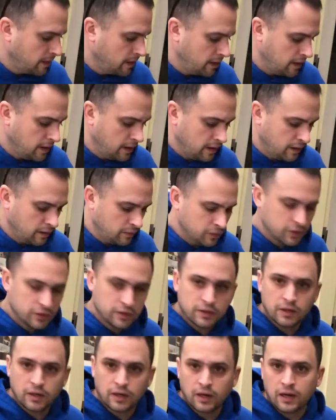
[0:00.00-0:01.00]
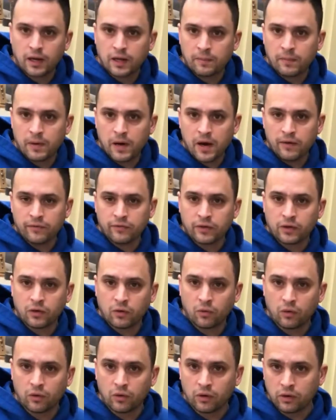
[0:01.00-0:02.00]
And we're just going to nip off the
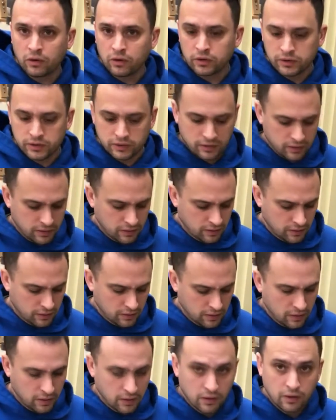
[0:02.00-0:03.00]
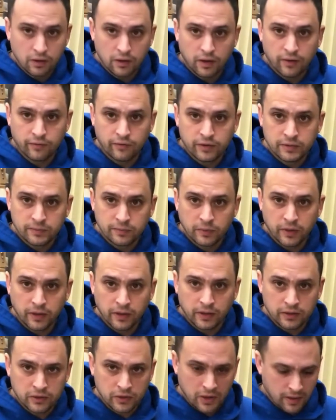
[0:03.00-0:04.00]
corners of this
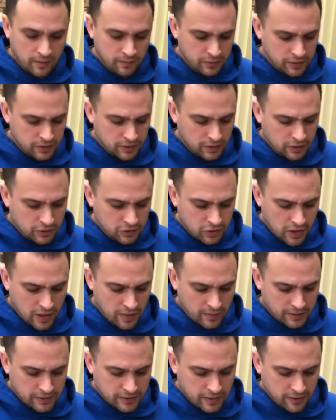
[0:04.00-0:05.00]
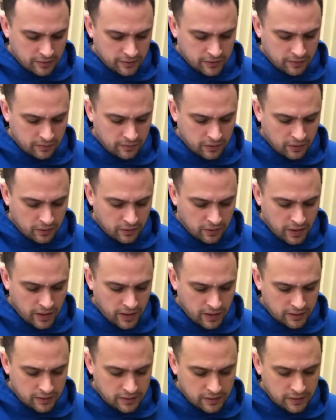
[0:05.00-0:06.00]
blank. So I'm just going to draw myself some little
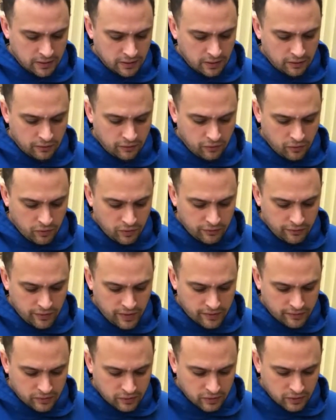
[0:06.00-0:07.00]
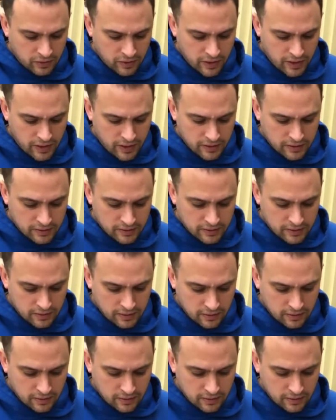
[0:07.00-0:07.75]
lines here, 45-degree lines.